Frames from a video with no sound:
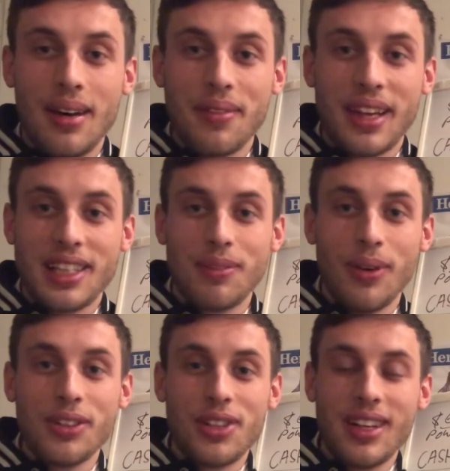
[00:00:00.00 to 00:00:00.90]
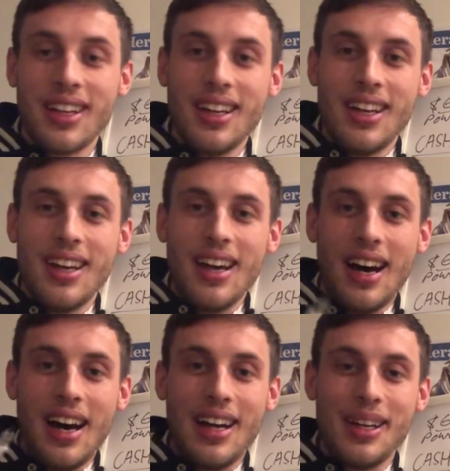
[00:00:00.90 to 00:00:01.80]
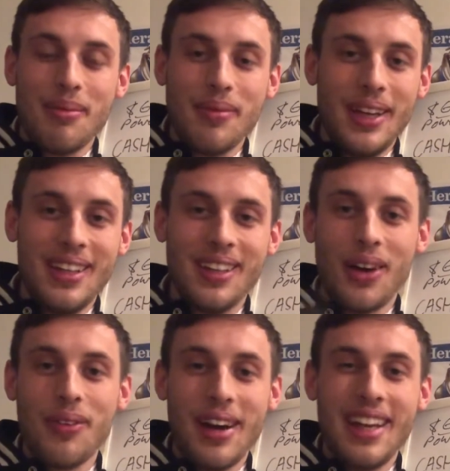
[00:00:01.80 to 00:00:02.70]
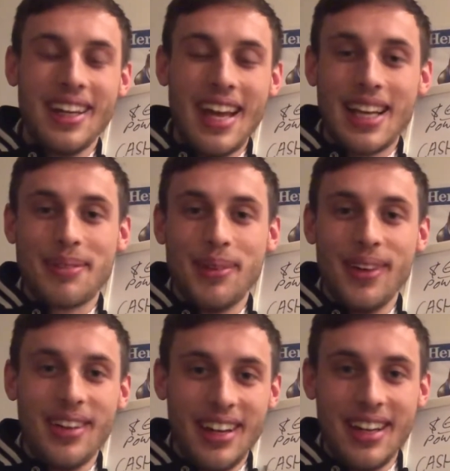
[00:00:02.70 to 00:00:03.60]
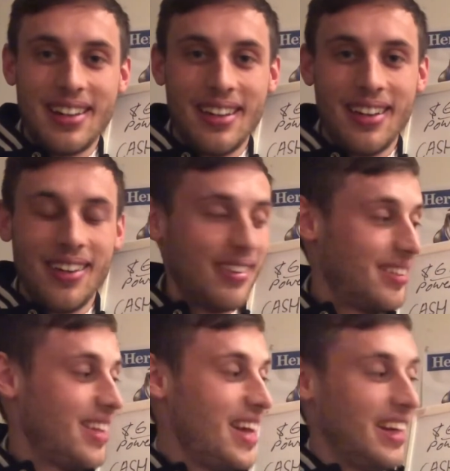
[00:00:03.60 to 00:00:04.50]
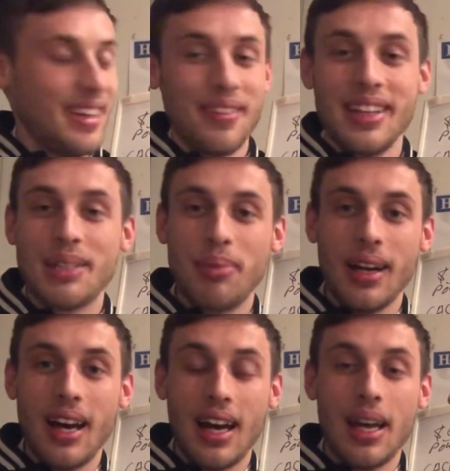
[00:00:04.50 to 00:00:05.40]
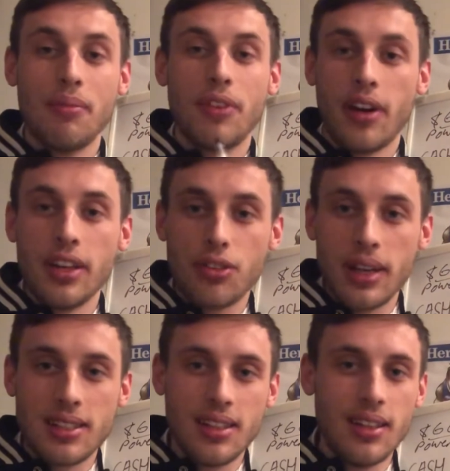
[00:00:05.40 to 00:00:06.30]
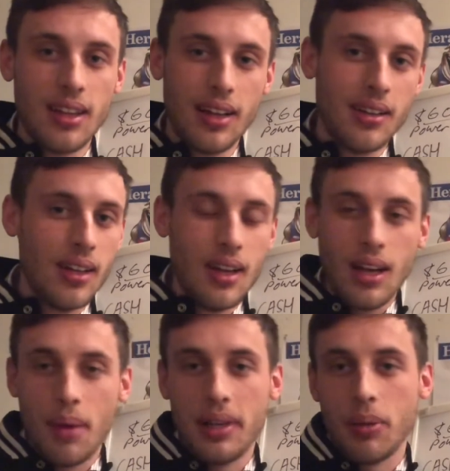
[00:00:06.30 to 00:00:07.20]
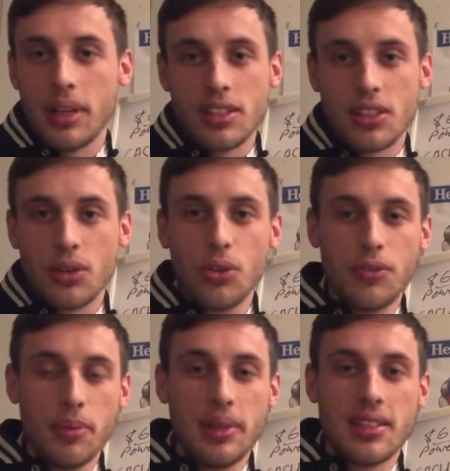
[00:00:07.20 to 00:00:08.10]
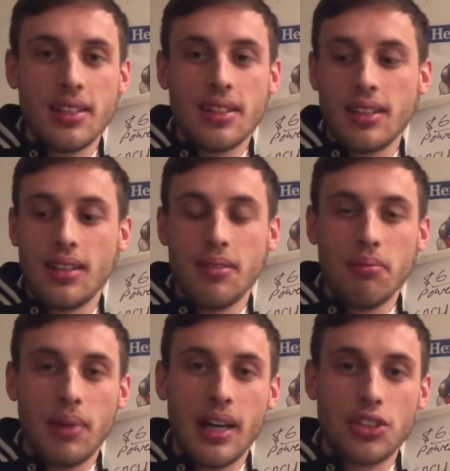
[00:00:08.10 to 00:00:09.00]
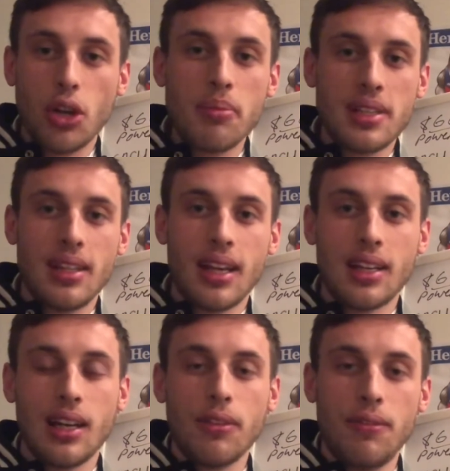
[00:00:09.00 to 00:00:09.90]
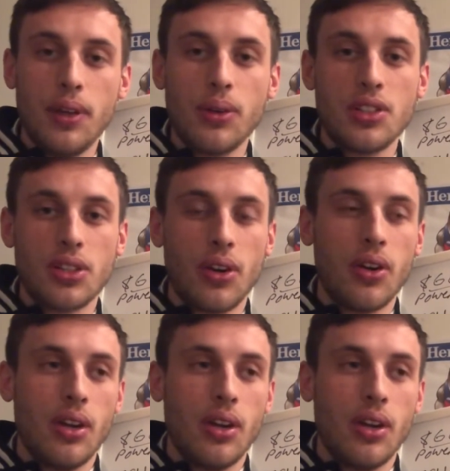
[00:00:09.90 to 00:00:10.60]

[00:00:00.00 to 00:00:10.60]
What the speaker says: thanks for watching. I am in no way an expert in any of this, but I am very interested in it. And I mean, I went to school for business and my job's in that kind of field. So